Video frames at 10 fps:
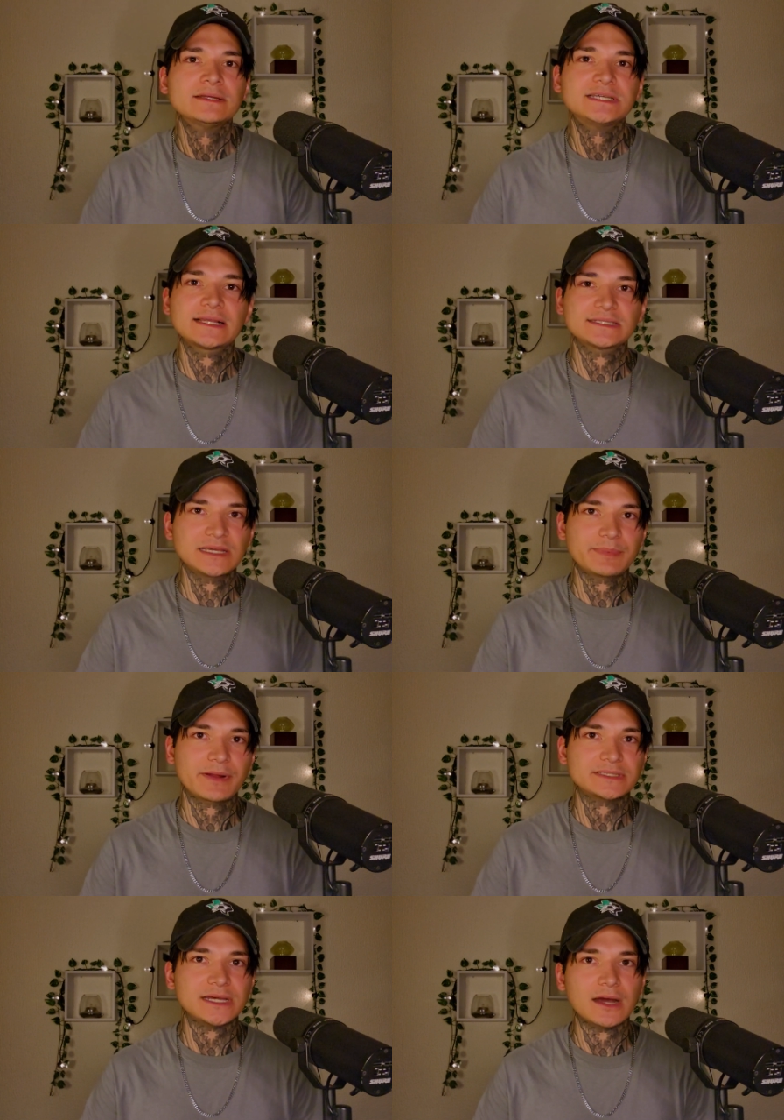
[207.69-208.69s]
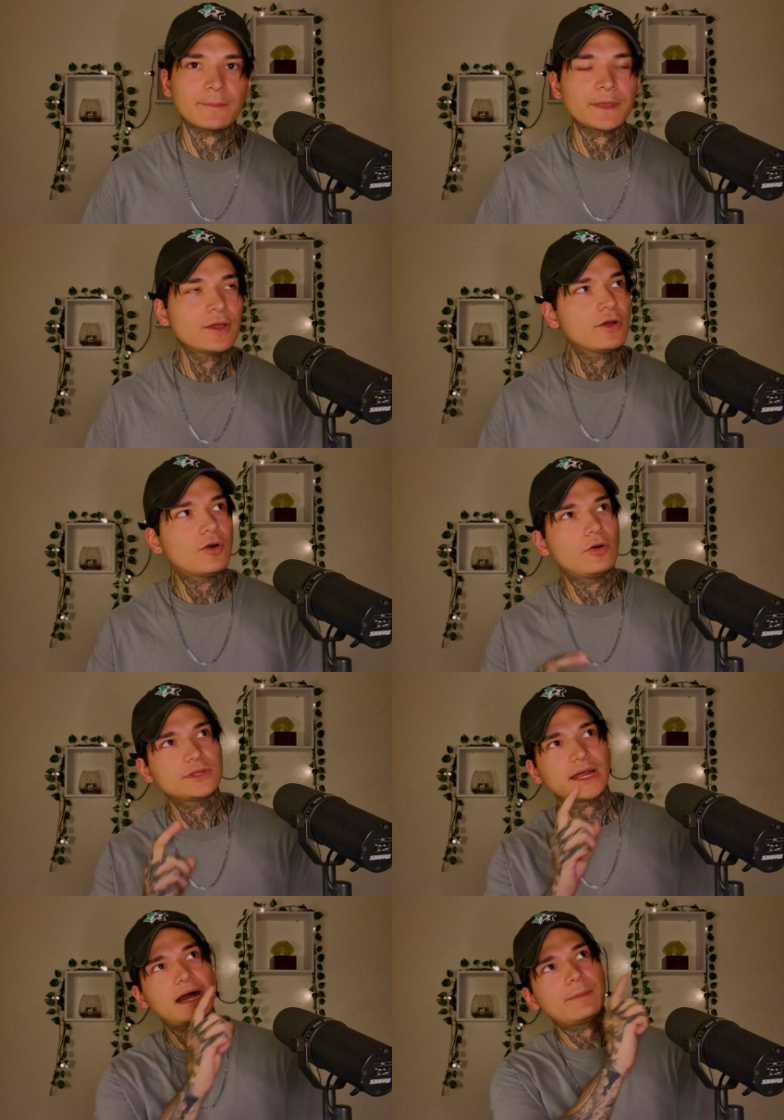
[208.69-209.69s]
Take the tip of your tongue, hold
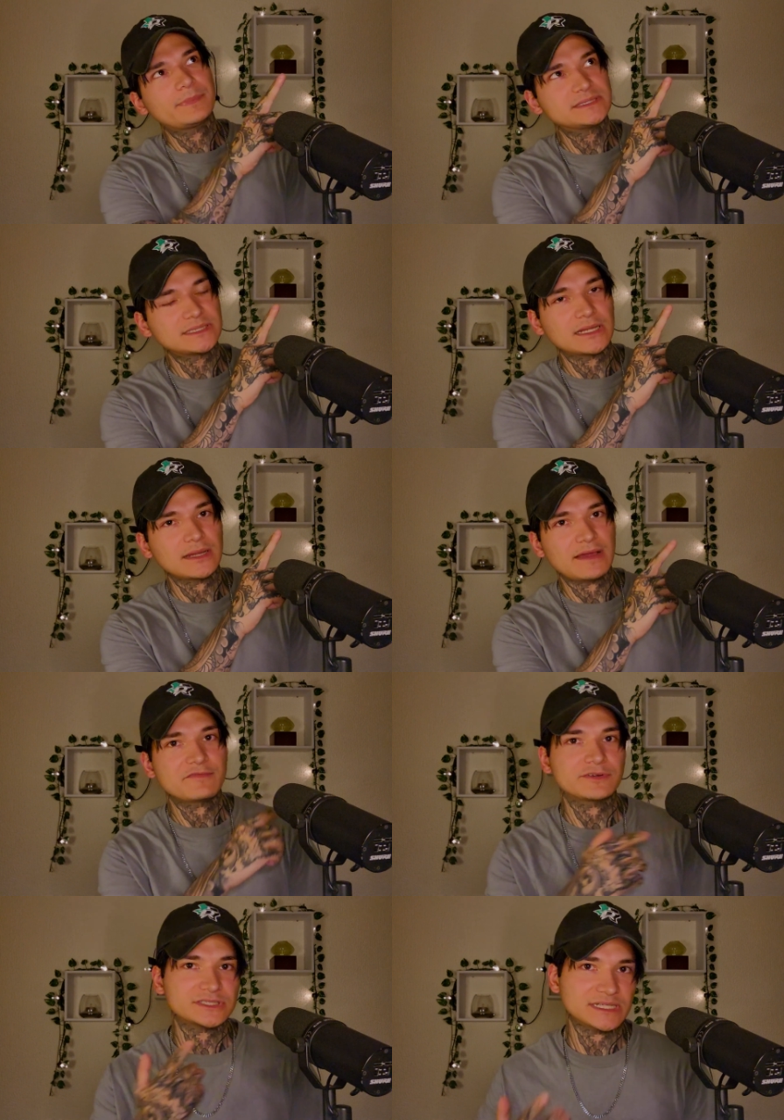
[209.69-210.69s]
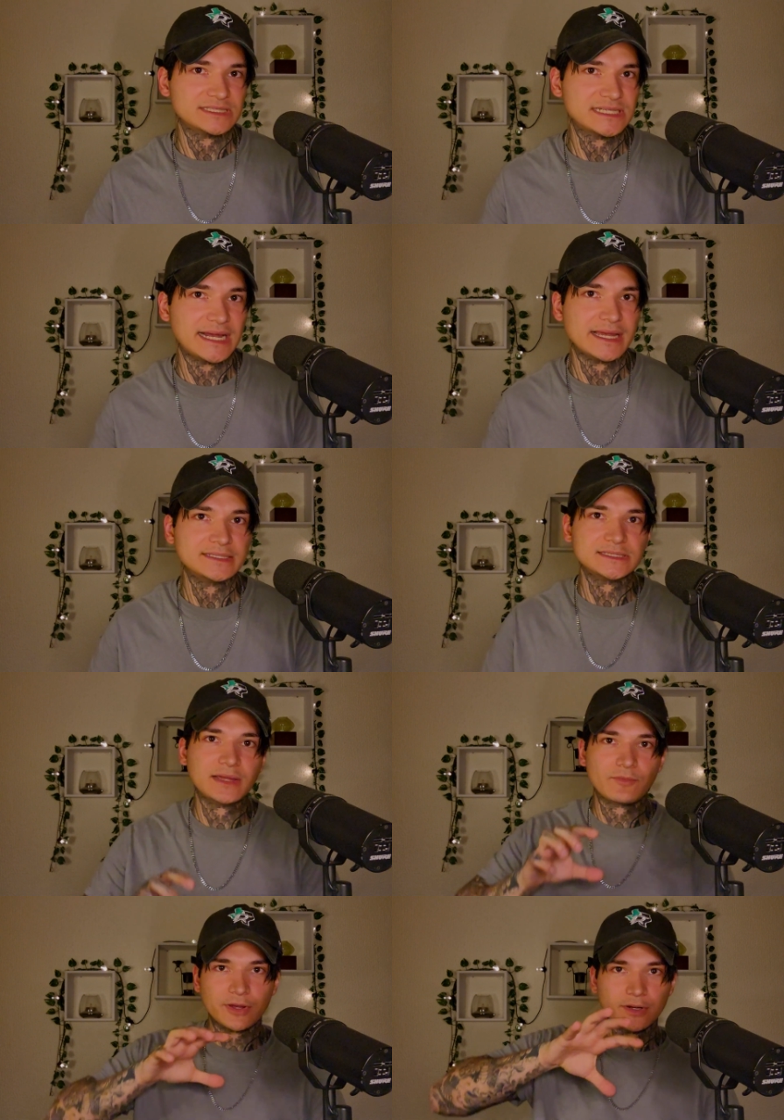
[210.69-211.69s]
it up and to the left for 6 seconds,
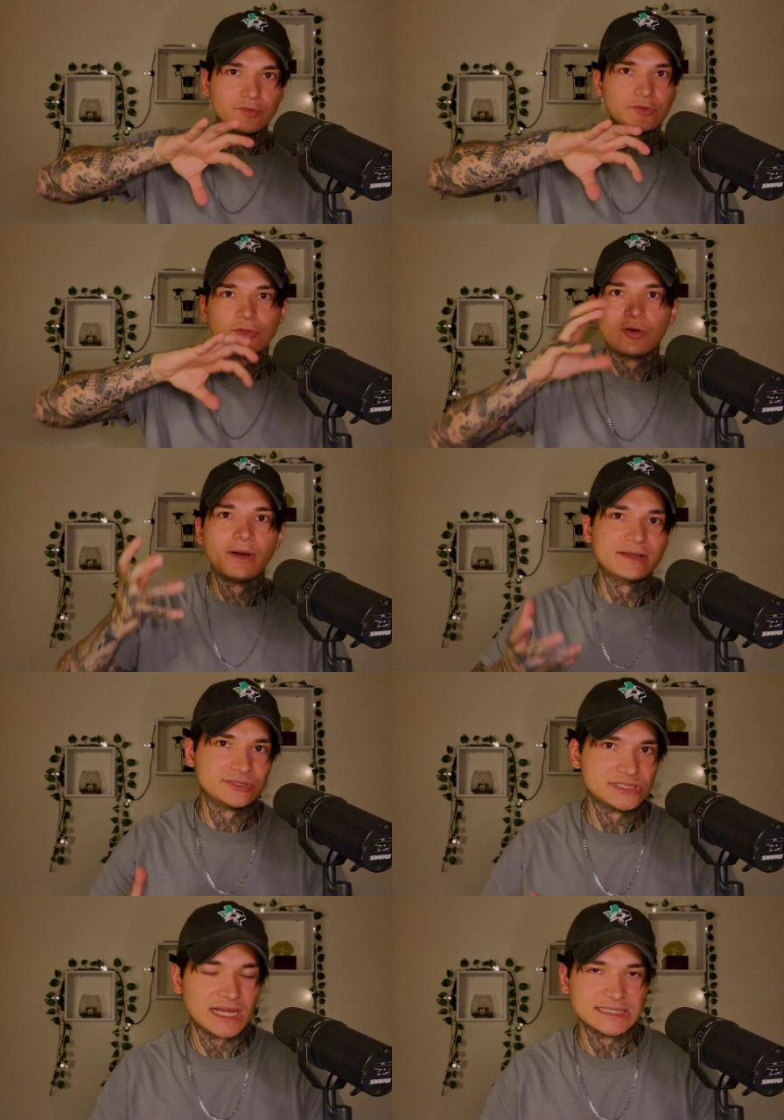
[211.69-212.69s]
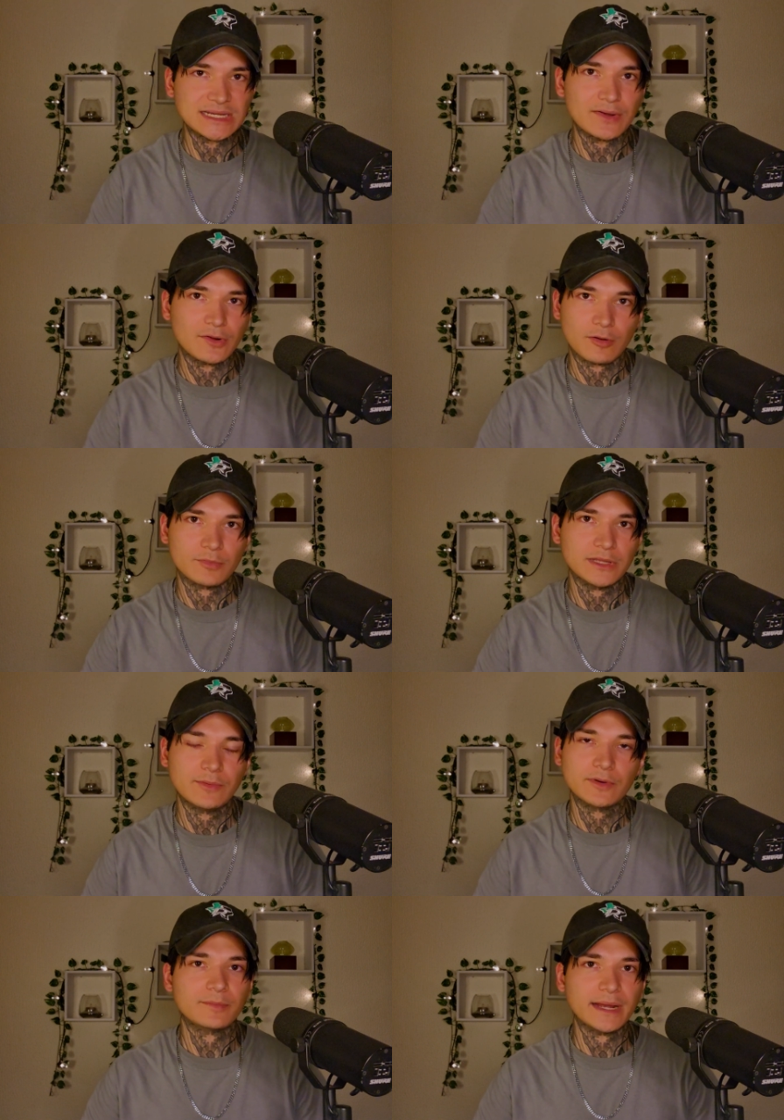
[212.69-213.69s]
and we're going to do the whole exercise how I normally
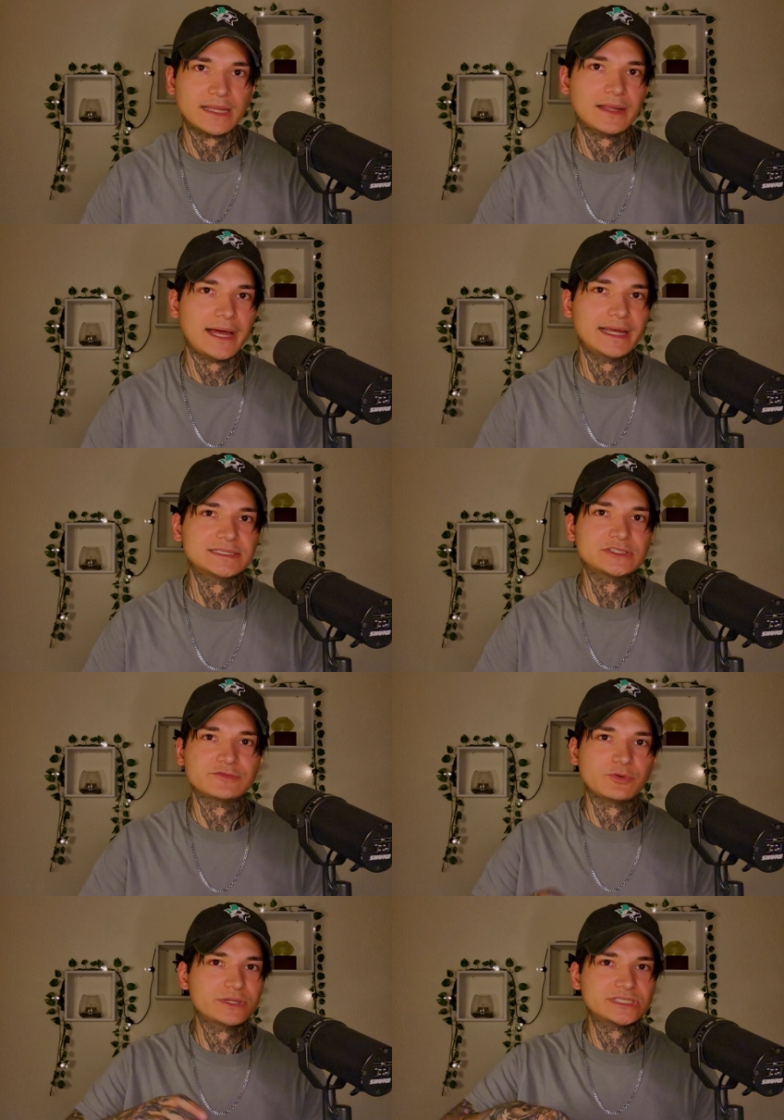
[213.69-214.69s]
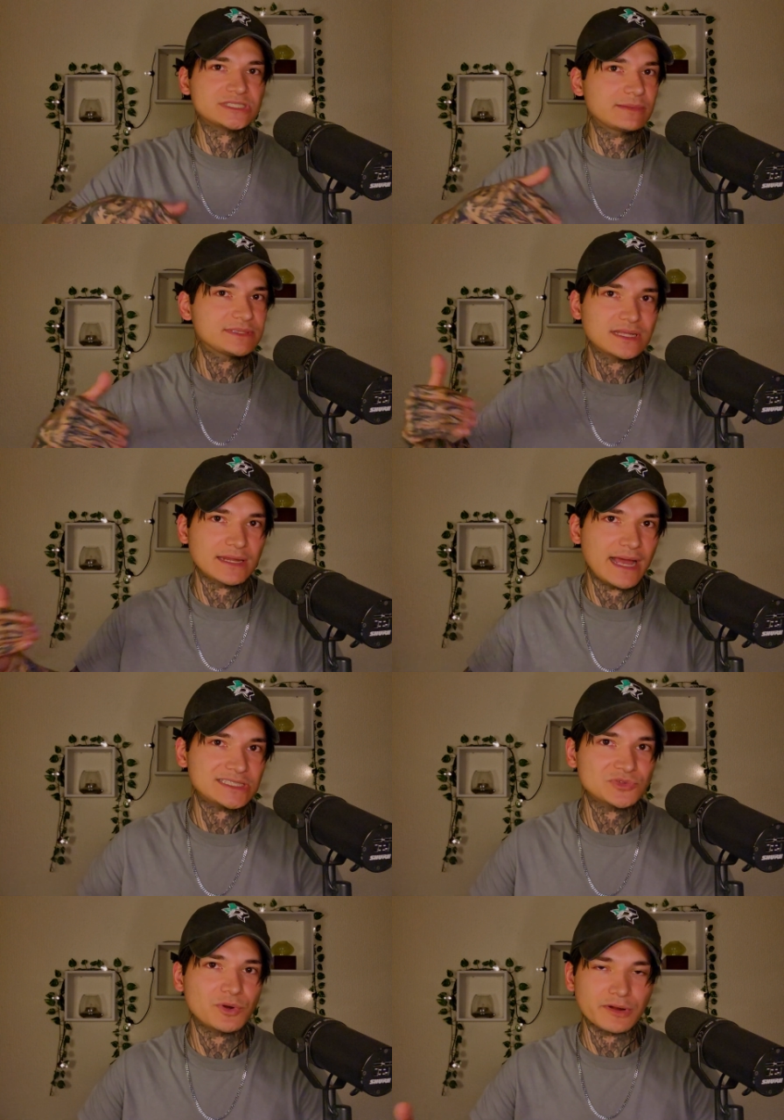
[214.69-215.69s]
would with my clients. So if you want to just skip to the
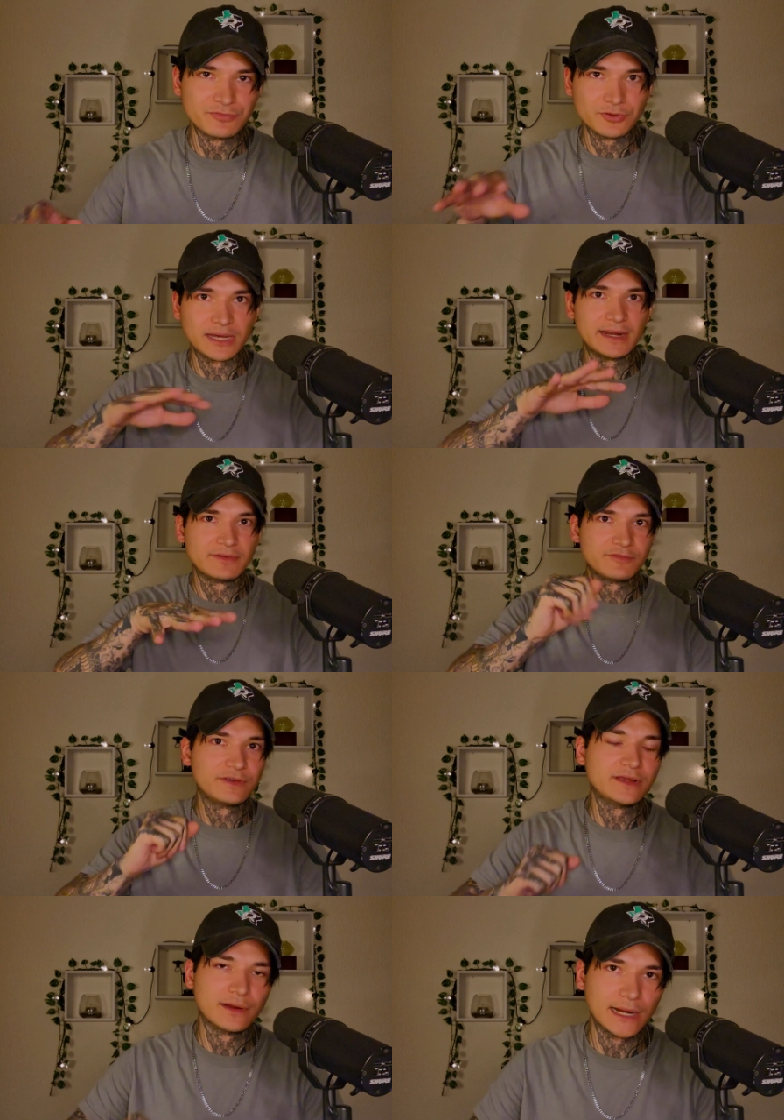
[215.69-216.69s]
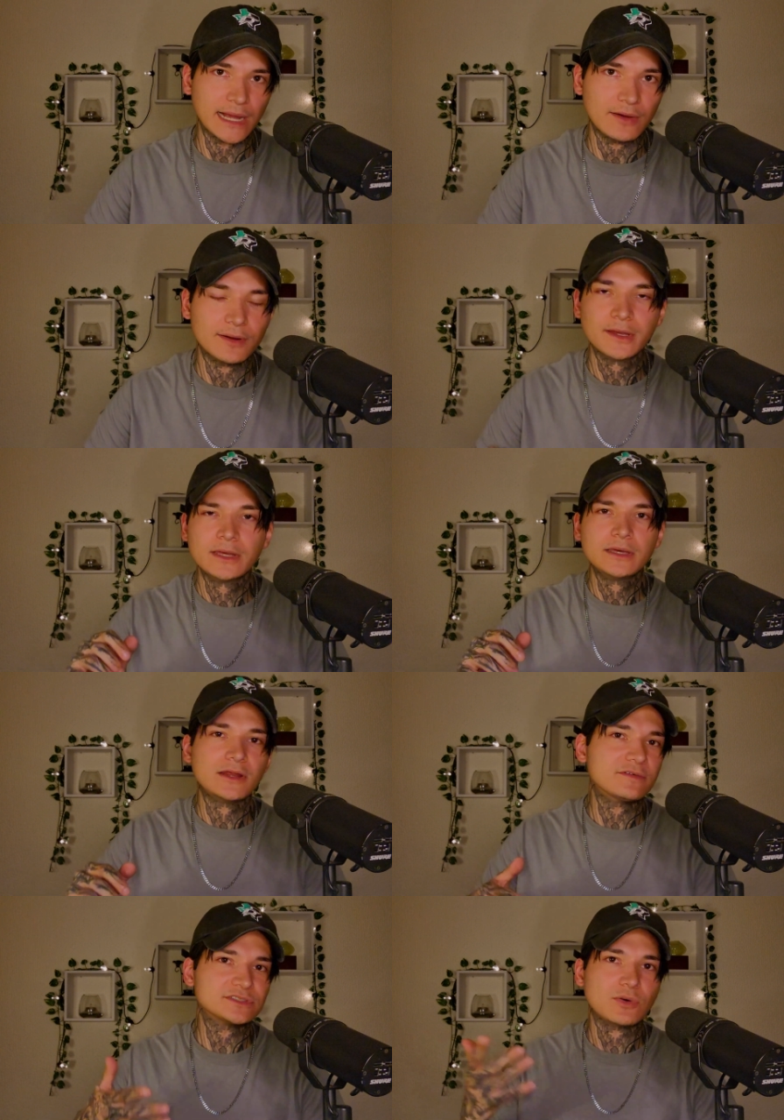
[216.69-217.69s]
next one, or if you kind of figure it out, you
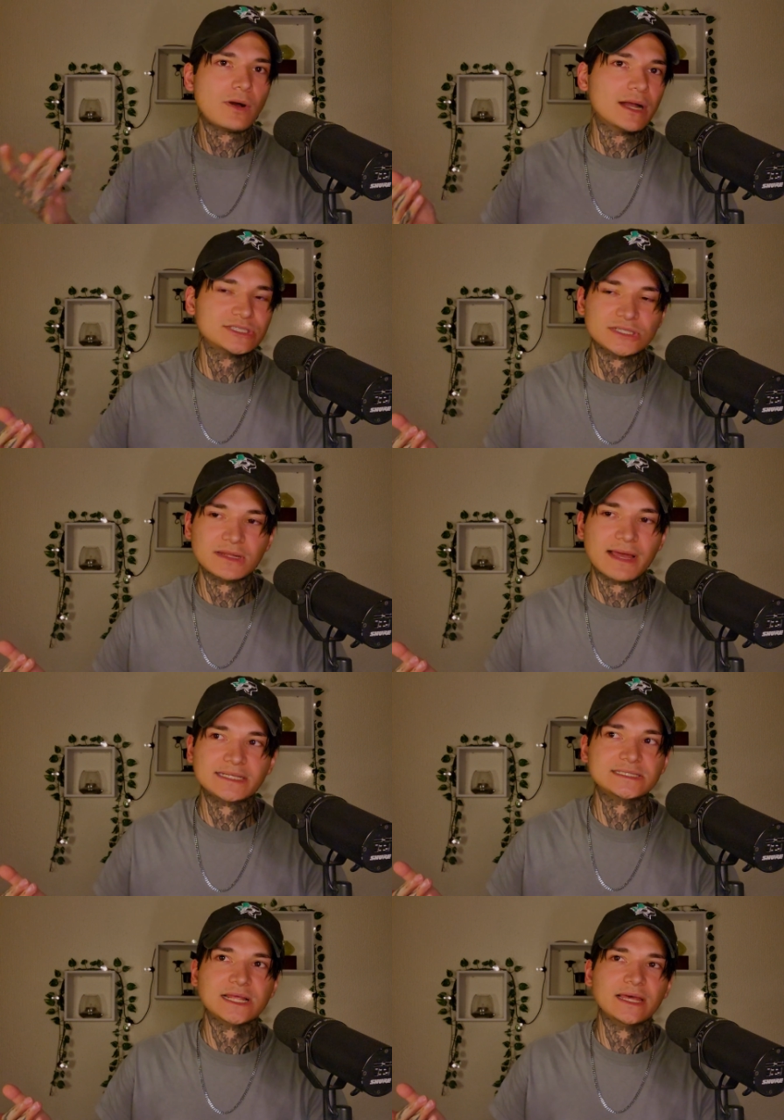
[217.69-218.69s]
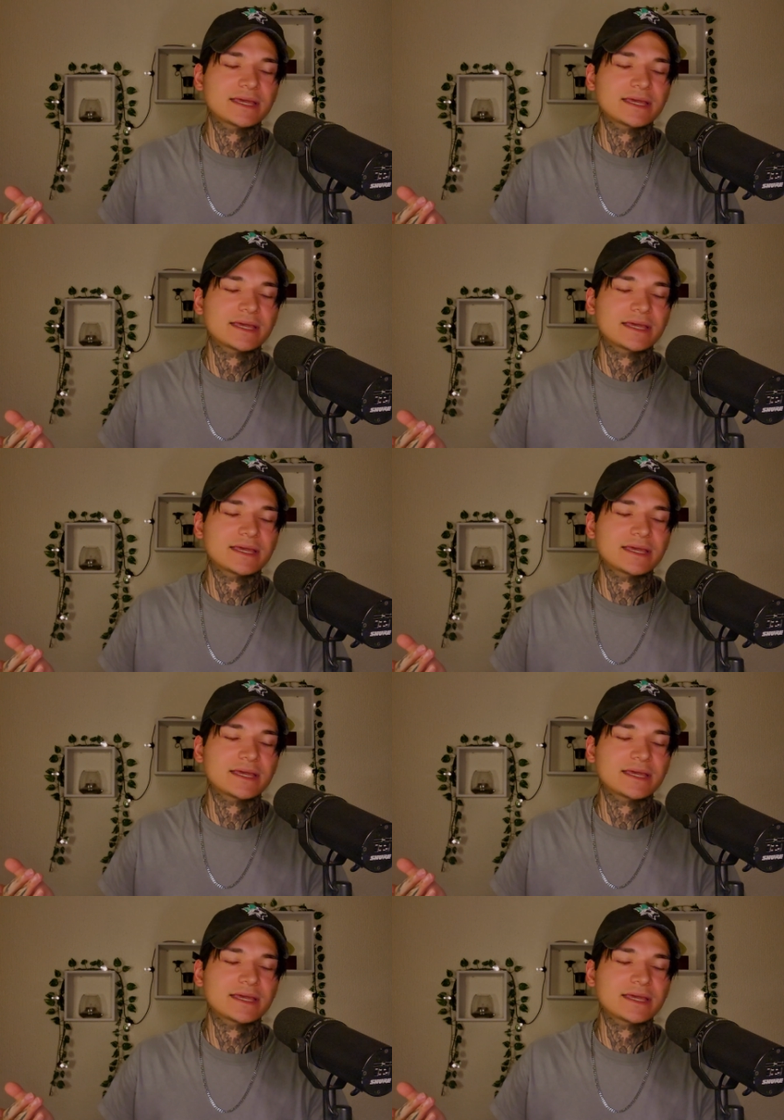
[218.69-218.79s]
don't have to watch the next